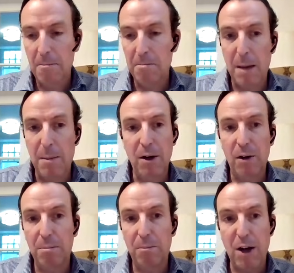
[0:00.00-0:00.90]
maybe
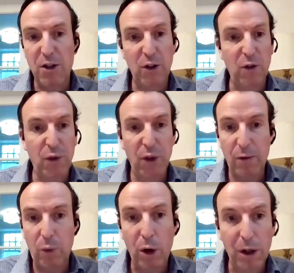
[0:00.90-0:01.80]
your register is full
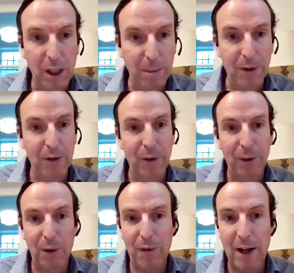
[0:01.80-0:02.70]
of warrant clippers or,
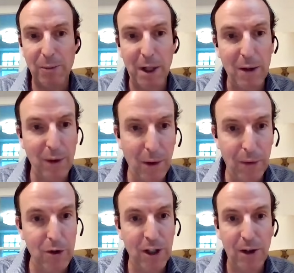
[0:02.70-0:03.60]
or fast money flow
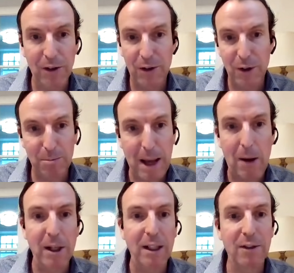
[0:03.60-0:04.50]
through shares and they're just
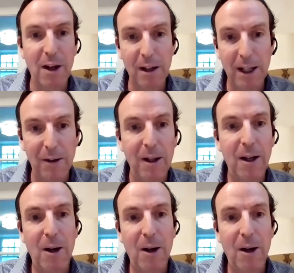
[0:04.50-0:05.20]
pounding the stock out.